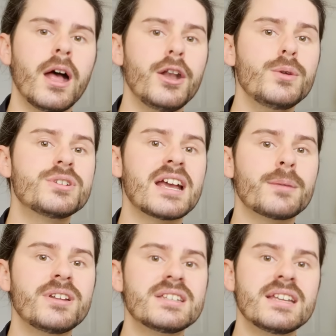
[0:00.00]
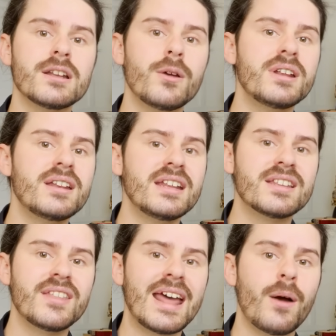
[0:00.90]
A new segment is loaded
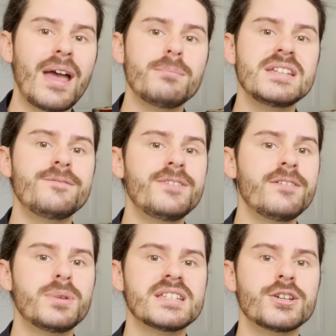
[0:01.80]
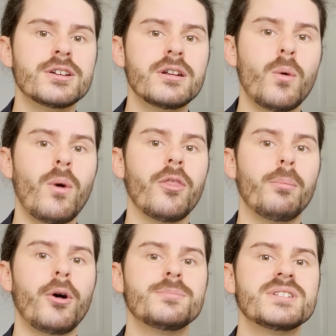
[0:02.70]
into the now empty 5th position while the
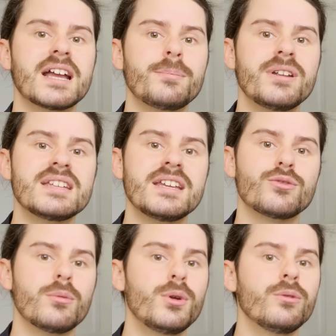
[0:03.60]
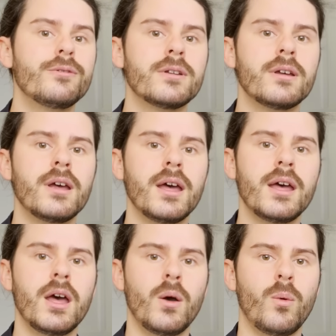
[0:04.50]
bottom segment is removed.
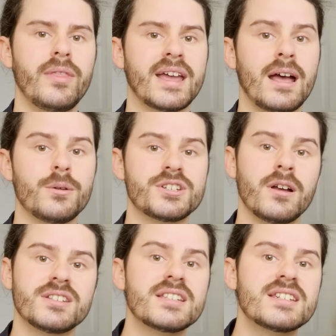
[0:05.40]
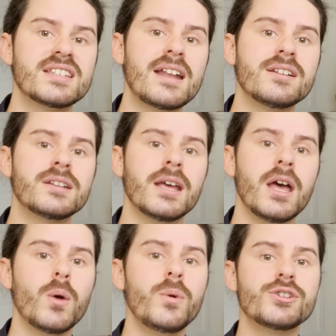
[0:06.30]
When the cow starts its descent,
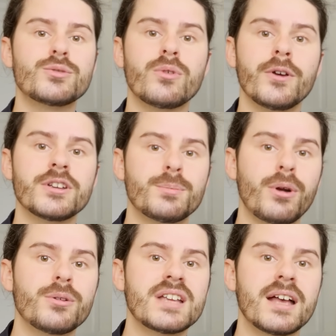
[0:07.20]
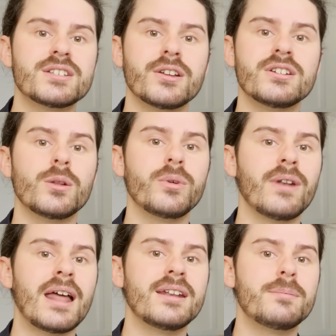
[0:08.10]
we just reverse the process until
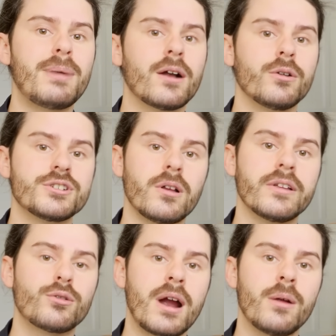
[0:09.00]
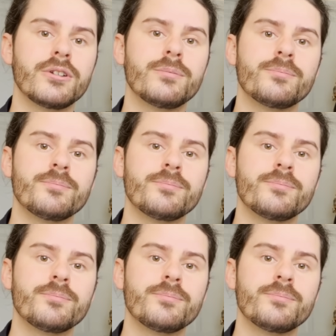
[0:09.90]
we've landed back on solid ground.